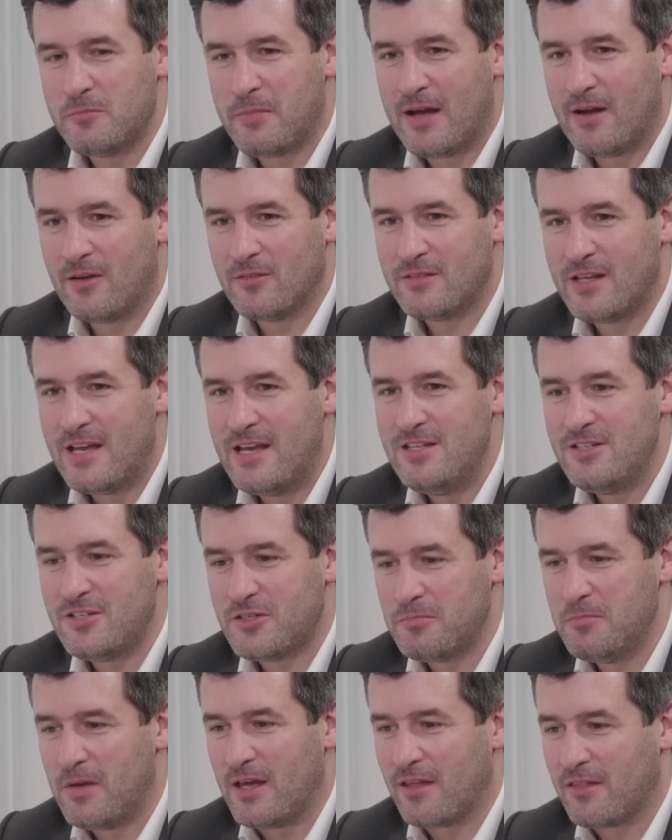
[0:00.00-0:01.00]
about Dean
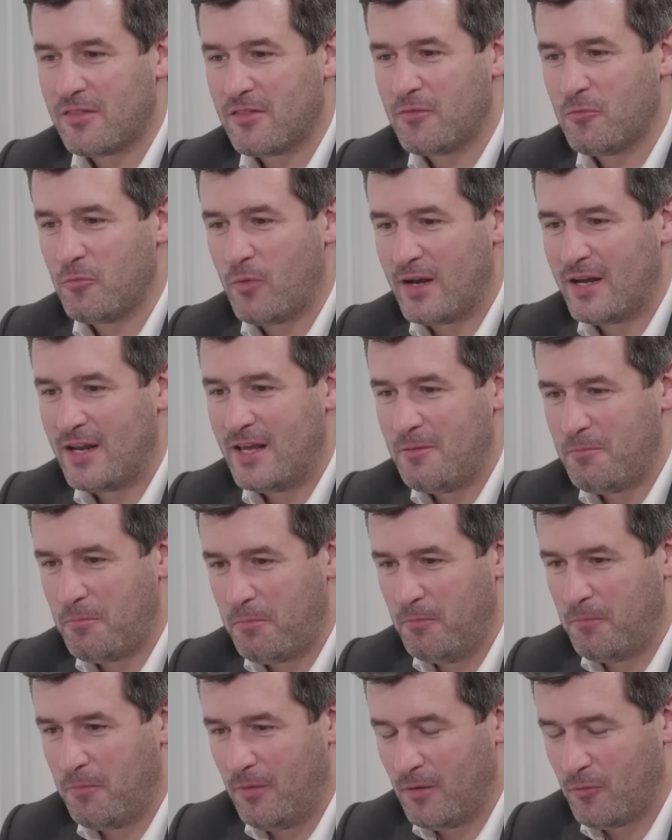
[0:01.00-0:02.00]
Smith when he
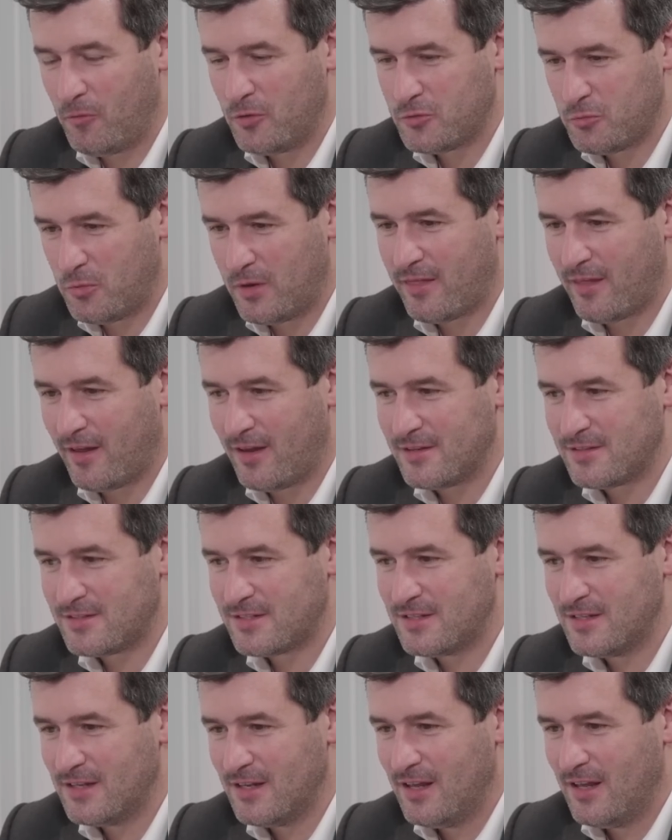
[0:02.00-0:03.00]
was with
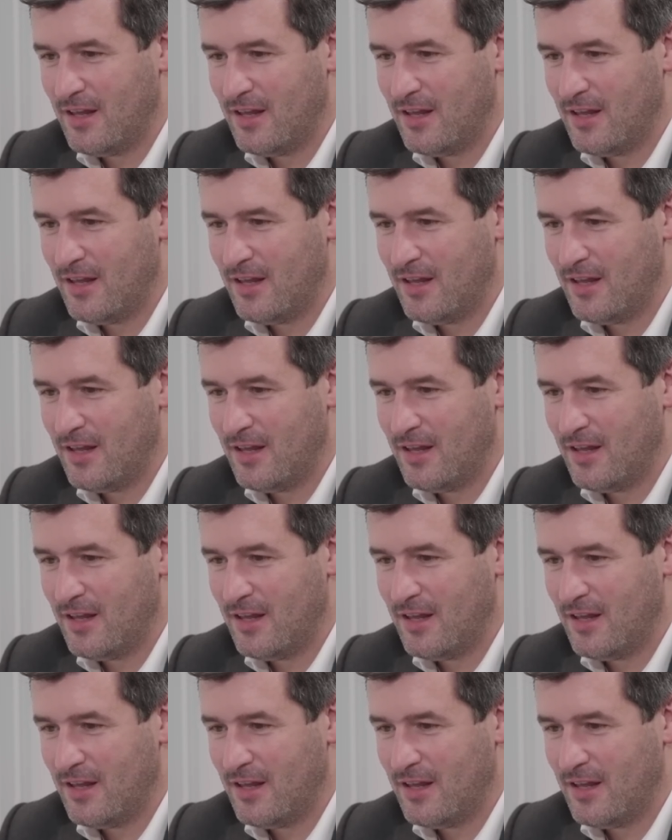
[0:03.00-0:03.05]
us.